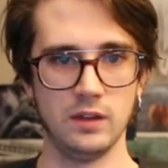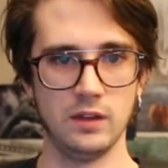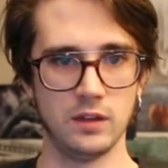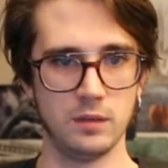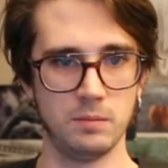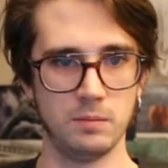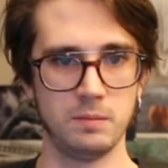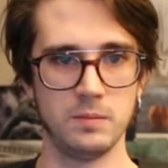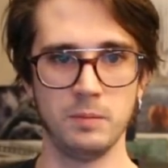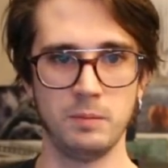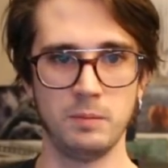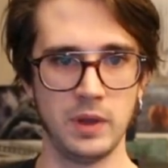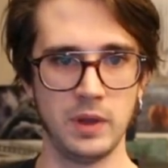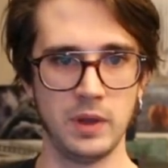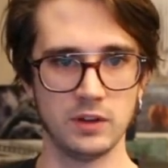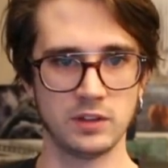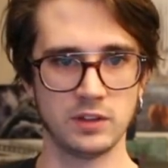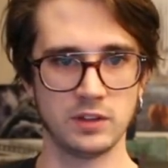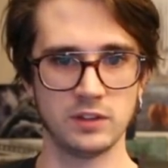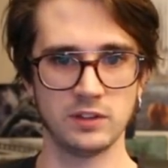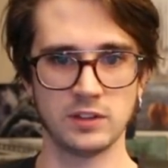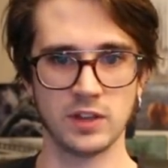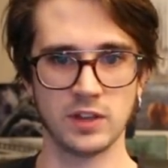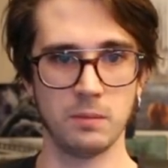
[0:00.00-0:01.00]
Peterson
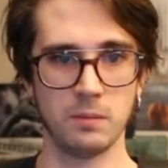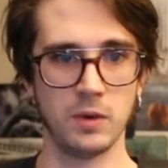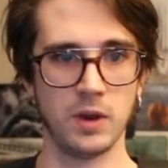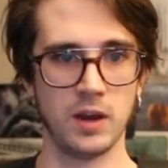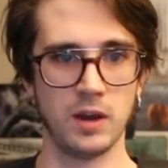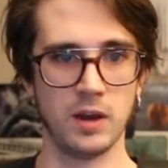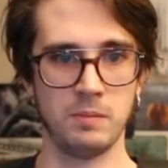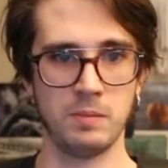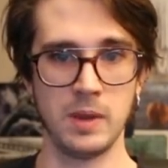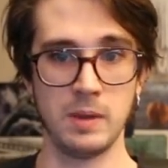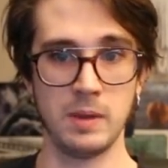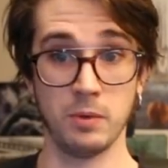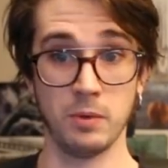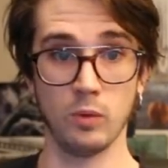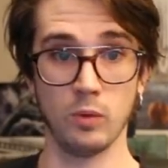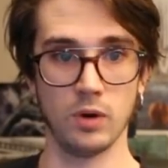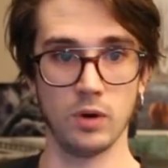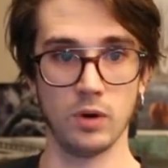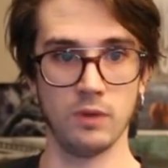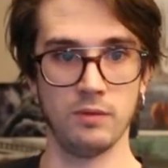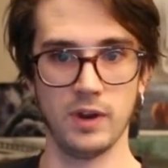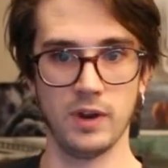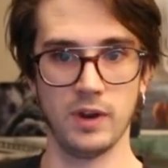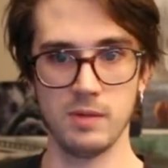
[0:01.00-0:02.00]
subreddit, people were
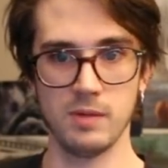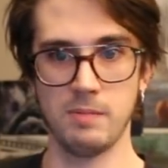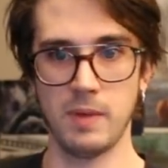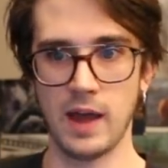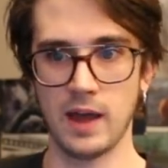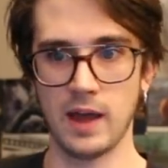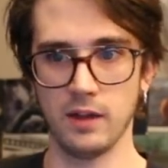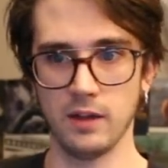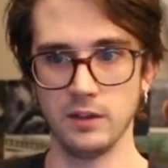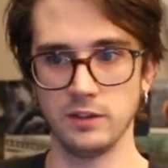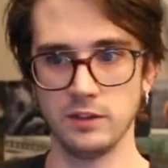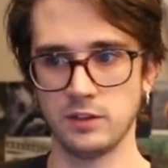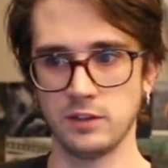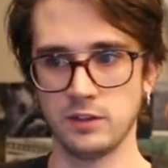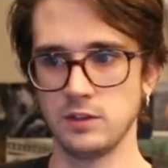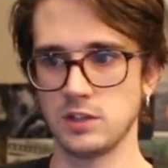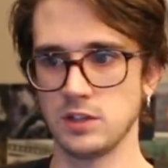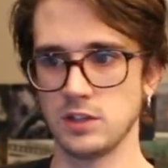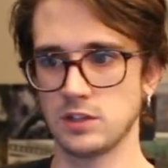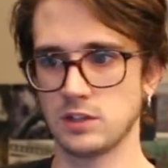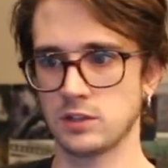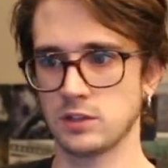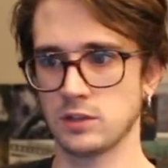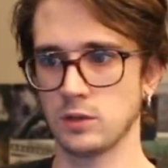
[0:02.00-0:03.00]
very balanced and
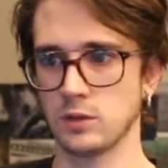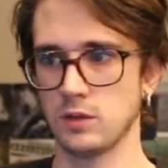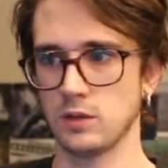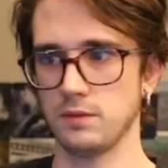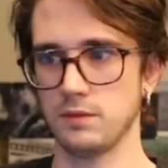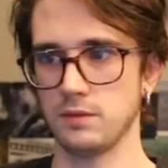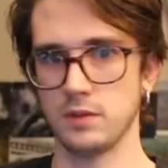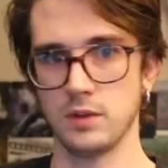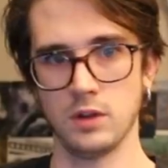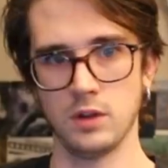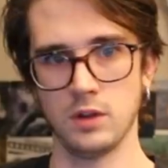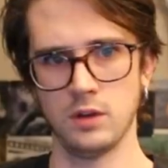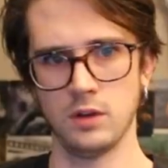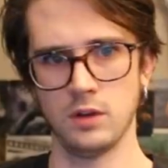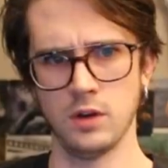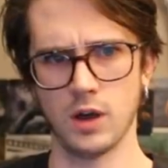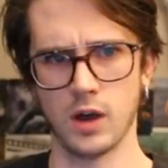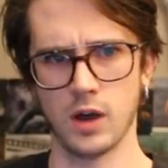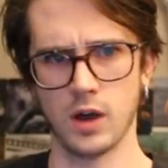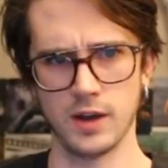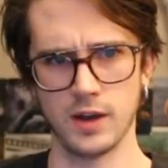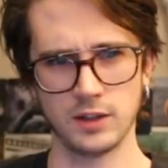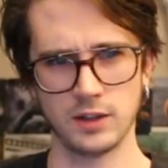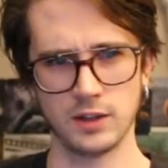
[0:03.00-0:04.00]
just sort of not
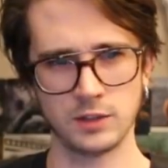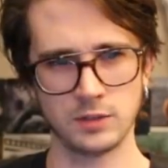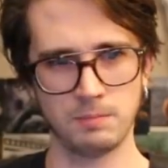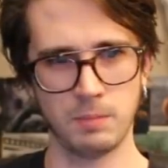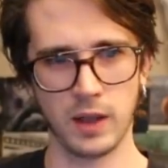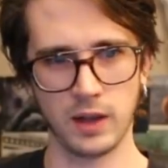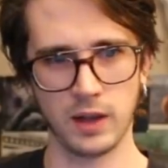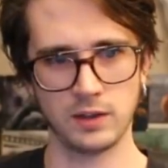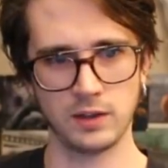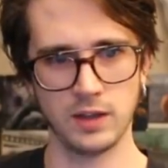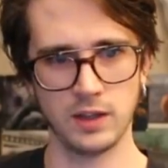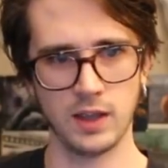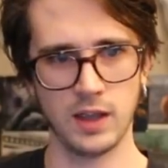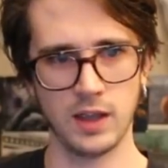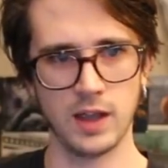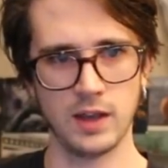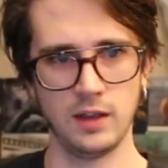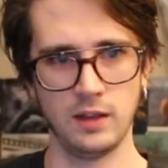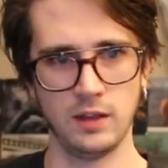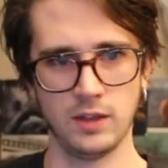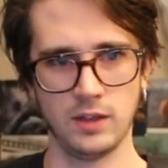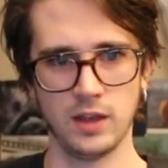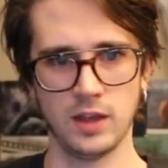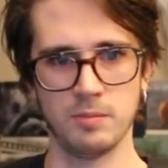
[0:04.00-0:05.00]
expecting
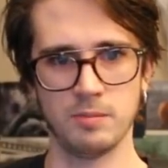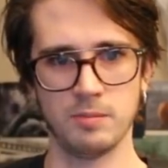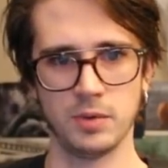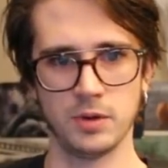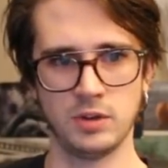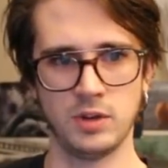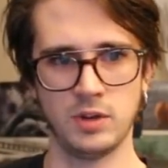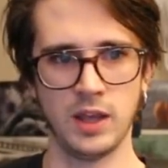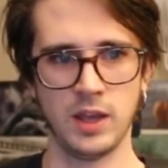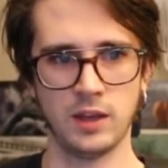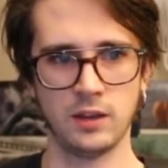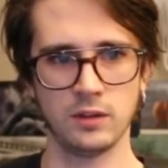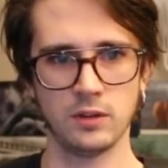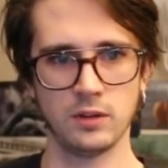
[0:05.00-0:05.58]
anything in particular,